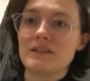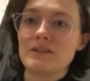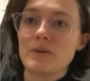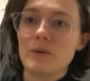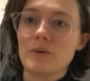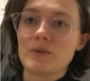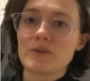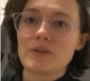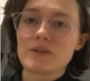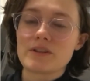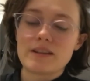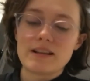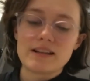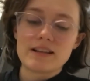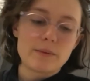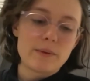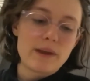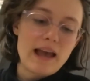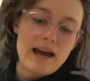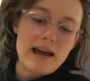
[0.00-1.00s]
all sorts of things.
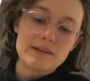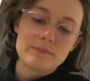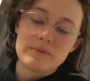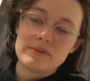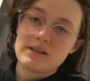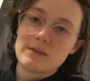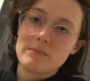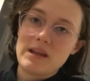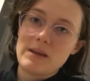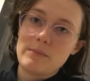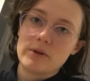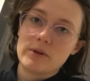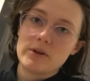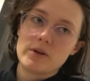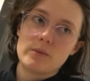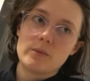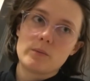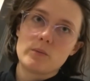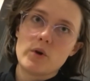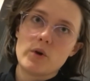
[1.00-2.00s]
So we had some people
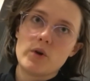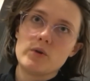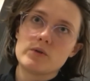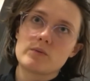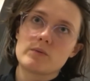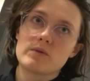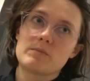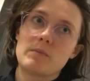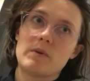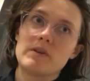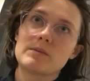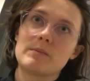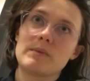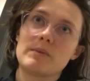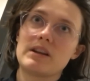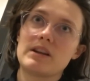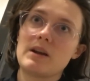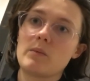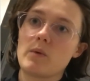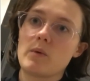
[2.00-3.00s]
whose
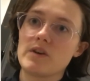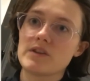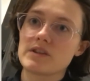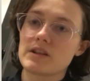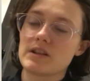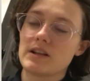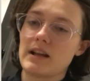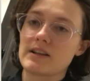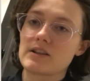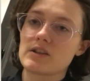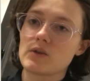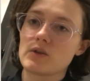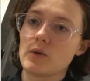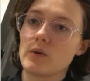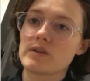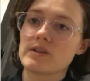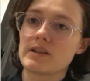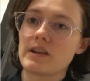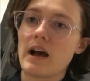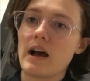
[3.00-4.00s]
responsibility it was to like
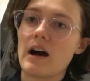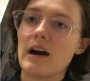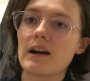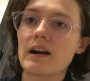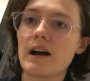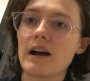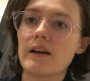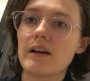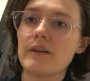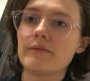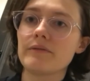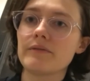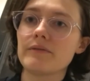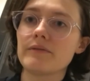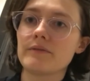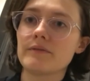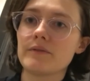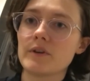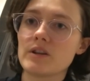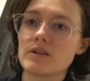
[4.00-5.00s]
source the archive
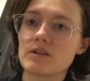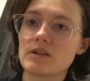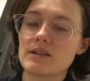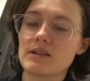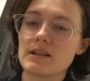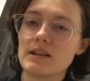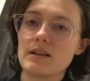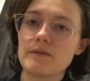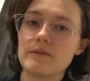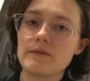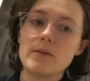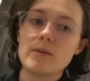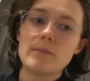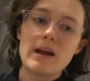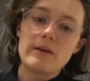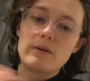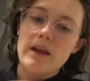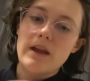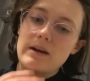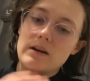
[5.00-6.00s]
footage that's in the film,
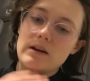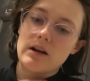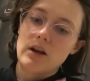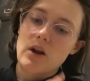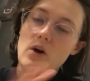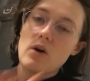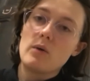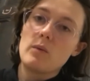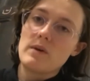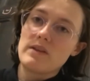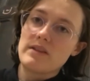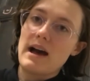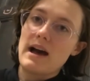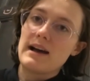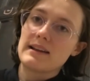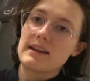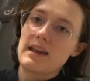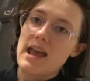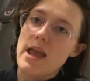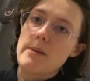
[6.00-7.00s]
and along with
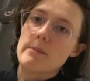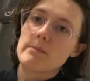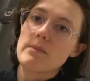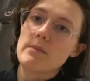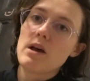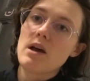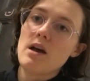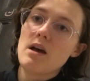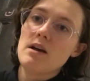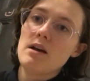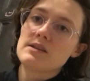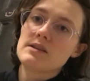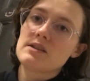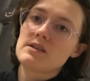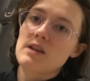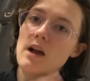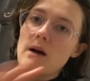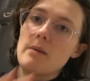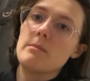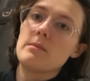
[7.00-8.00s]
that came
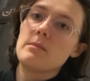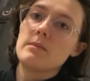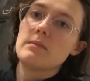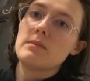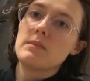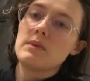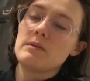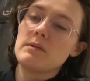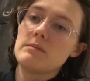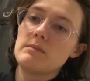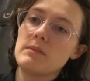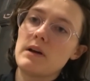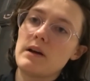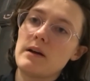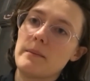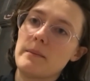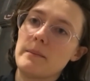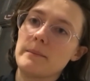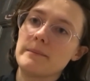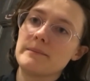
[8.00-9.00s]
some
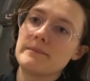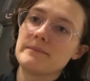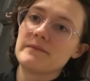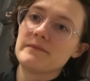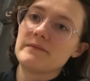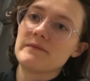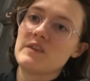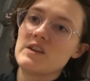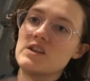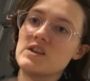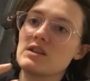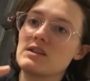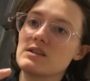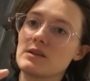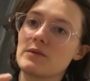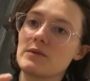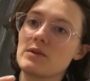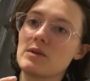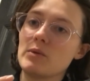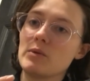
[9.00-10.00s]
visions
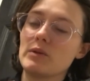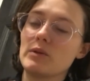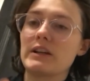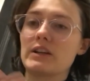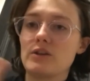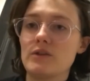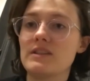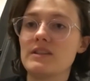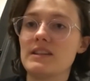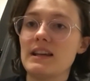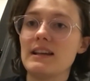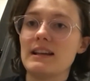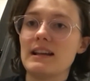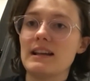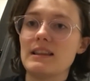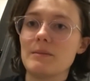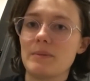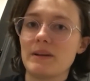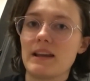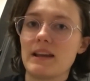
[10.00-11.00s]
of Kabul. Like you see it
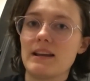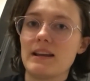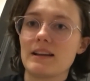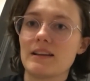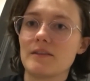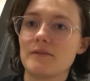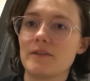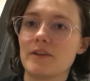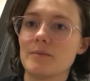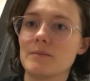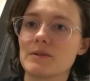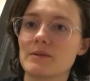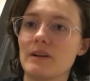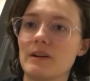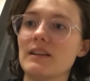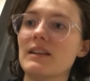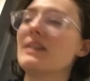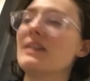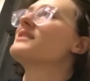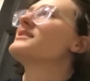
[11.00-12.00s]
in the beginning of the film.
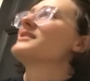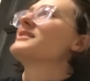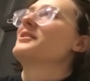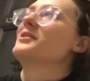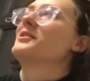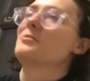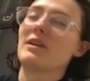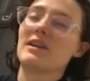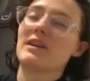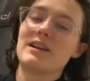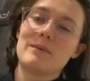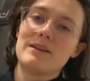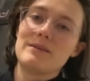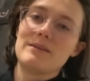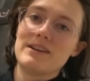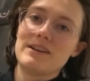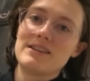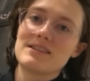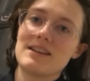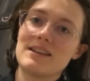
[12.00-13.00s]
So sorry, you might hear
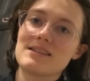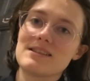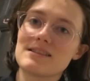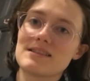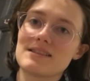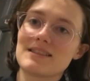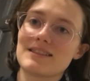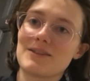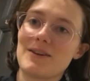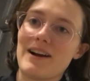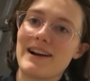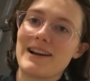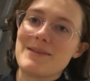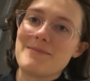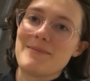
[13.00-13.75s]
my son's crying in